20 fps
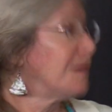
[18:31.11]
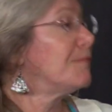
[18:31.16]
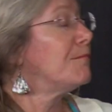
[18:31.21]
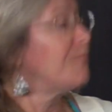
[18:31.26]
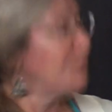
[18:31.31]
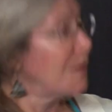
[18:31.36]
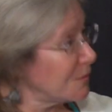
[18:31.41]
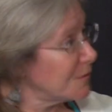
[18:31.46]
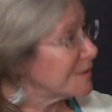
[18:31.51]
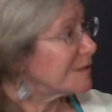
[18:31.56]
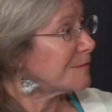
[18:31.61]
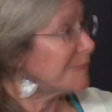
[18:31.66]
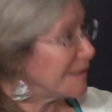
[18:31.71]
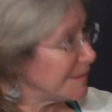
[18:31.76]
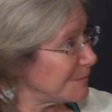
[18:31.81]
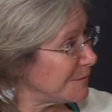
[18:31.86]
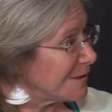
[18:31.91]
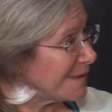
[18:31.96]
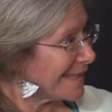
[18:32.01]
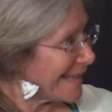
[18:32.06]
Most
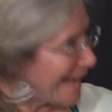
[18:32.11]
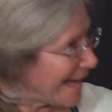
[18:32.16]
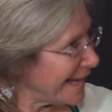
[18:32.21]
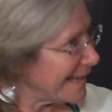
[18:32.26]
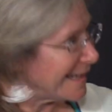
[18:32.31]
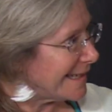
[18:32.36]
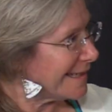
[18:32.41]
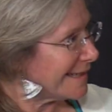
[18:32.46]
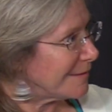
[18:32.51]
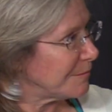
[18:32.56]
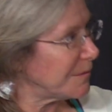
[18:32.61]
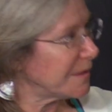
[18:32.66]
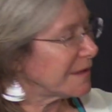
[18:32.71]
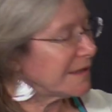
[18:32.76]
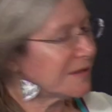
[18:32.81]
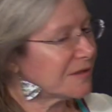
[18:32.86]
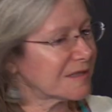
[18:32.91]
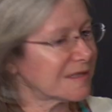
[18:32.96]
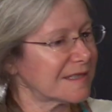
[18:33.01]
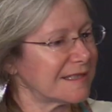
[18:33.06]
people get it, but
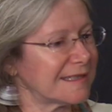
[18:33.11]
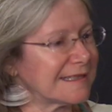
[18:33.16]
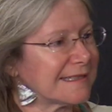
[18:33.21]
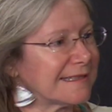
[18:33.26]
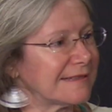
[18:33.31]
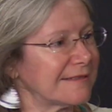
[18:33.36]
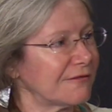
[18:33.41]
there's this